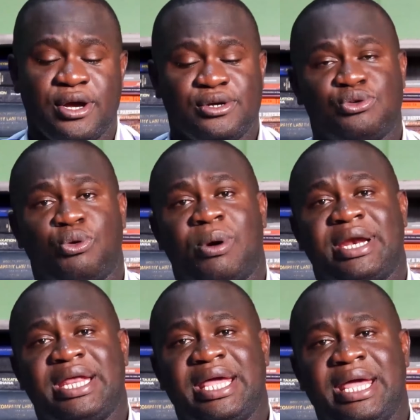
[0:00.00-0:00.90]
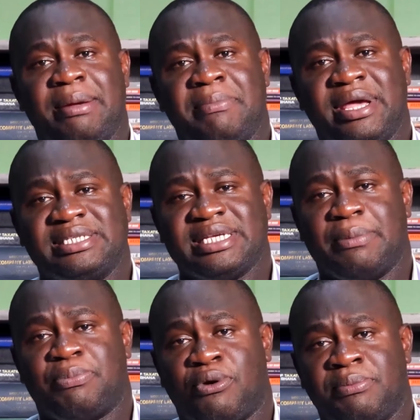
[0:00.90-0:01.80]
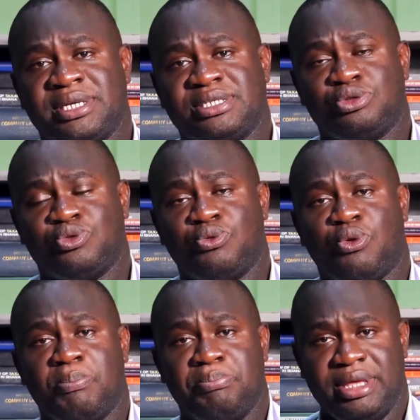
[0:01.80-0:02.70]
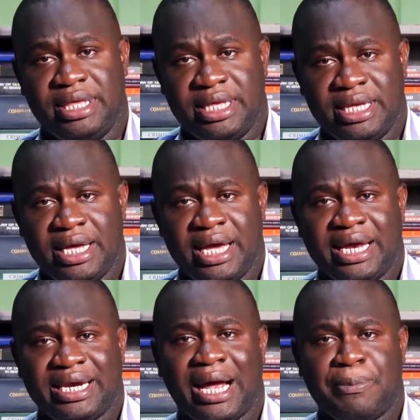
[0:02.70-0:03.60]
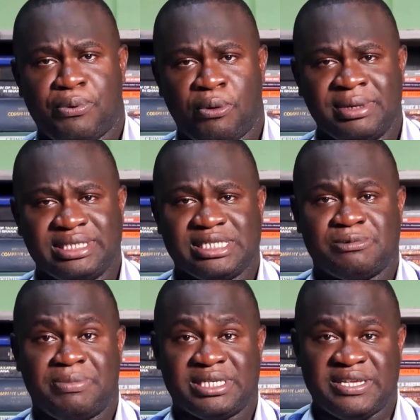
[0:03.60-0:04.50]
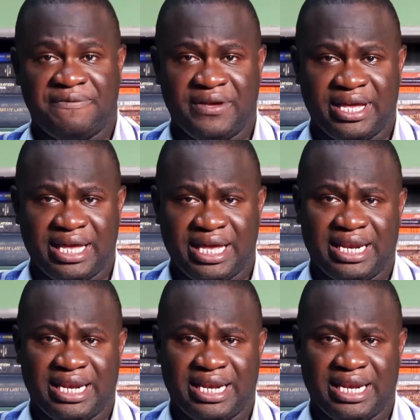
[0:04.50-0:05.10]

So when A makes a promise to B, that promise is specific.